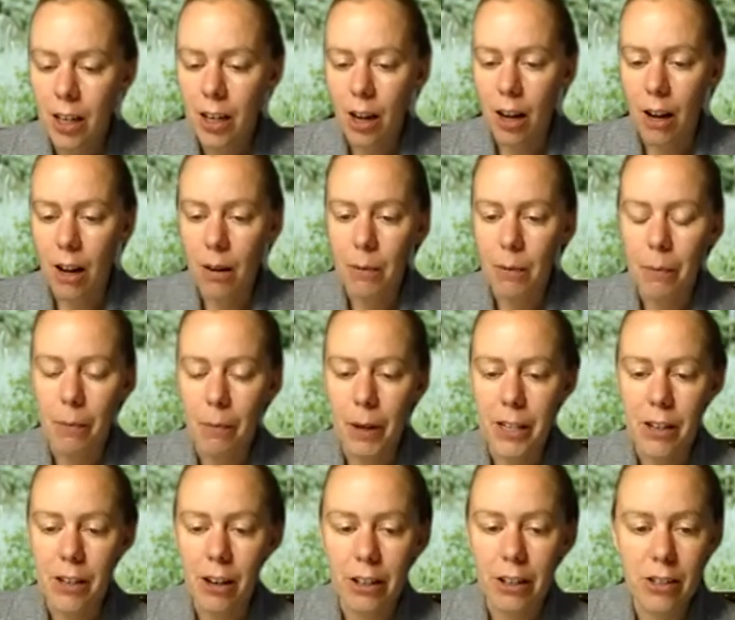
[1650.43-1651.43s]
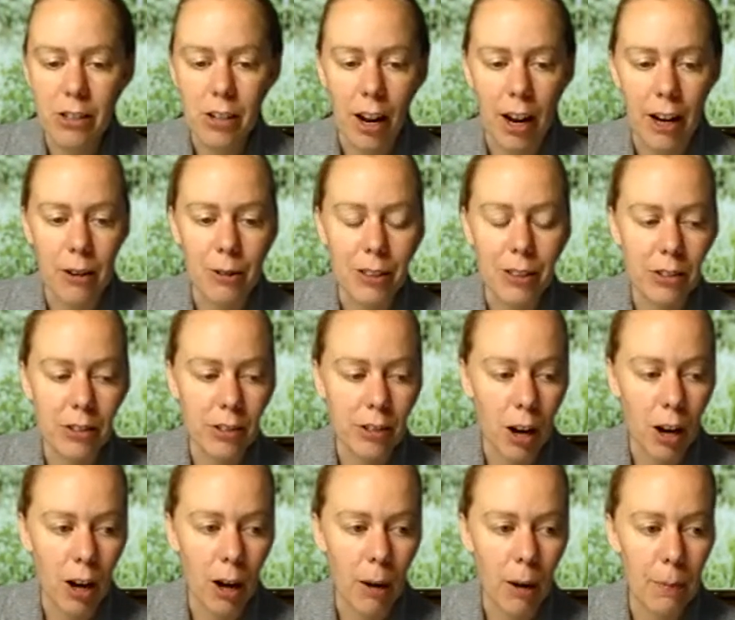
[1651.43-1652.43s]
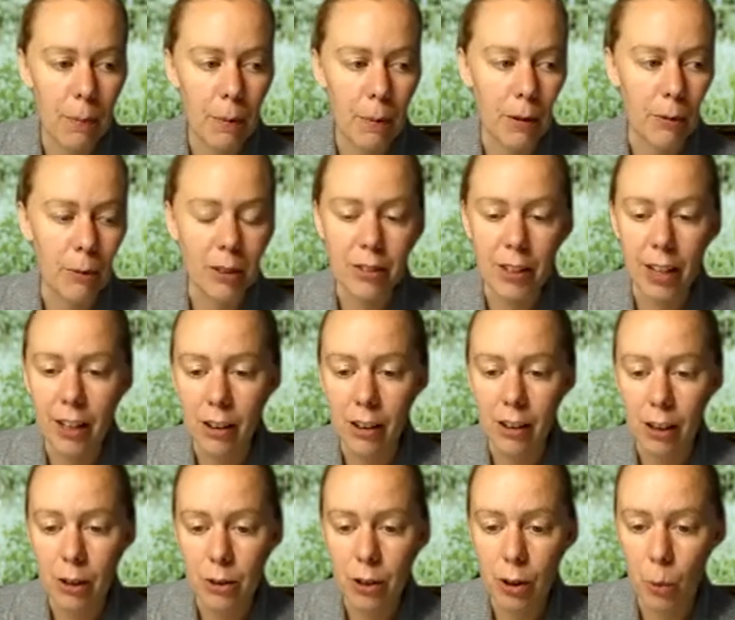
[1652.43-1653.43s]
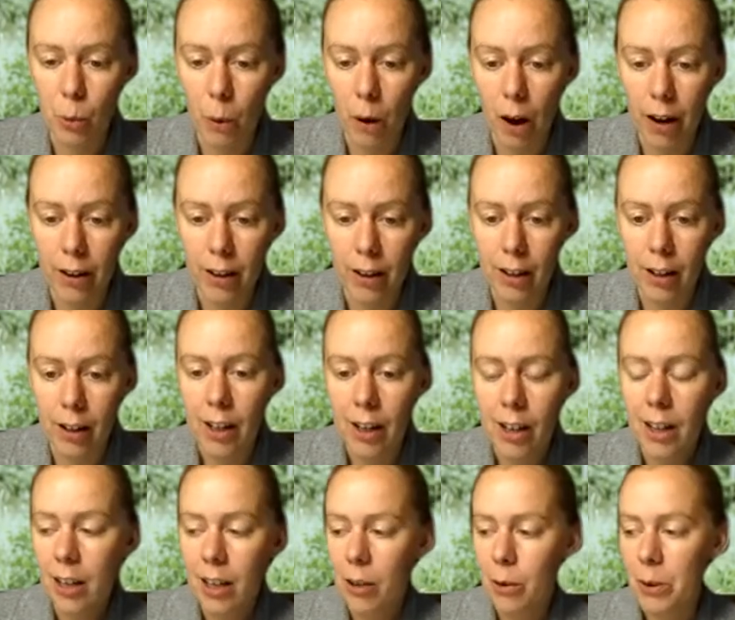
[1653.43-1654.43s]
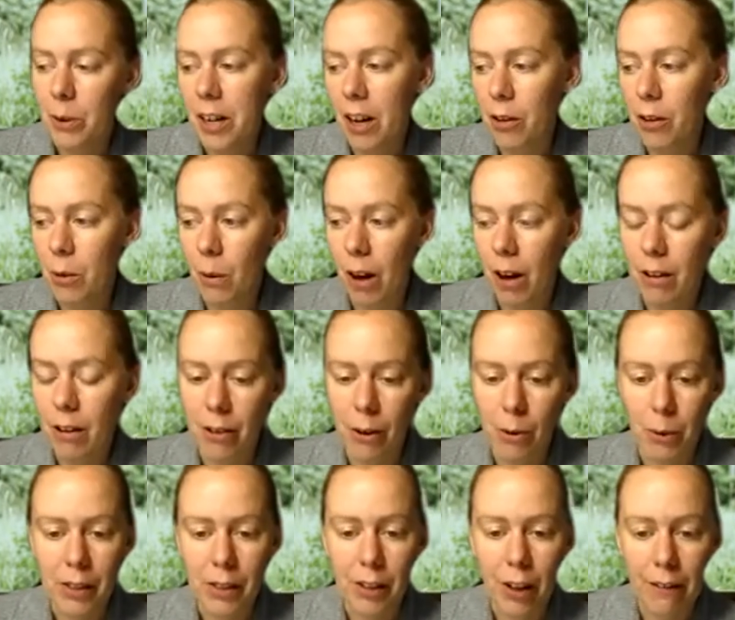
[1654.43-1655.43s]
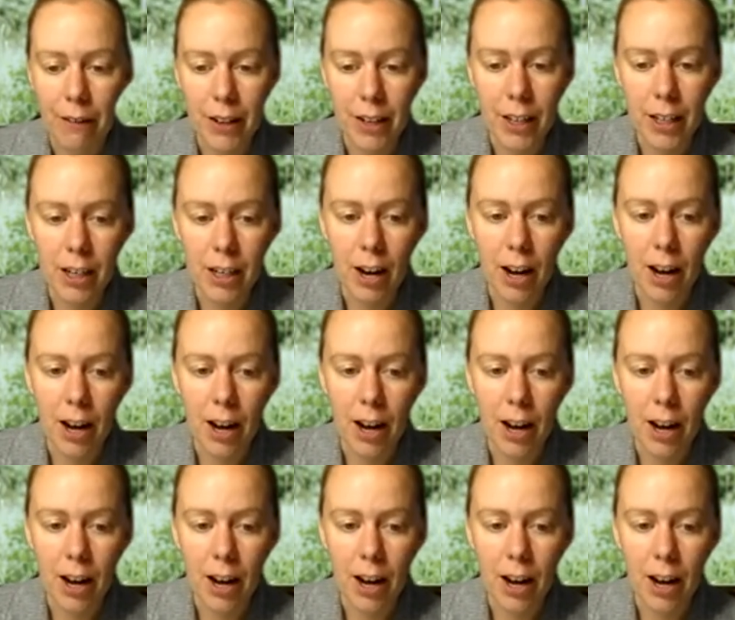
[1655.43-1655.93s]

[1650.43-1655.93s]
my daughters and I always stop and we say hello to the water. We tell the water that we love it.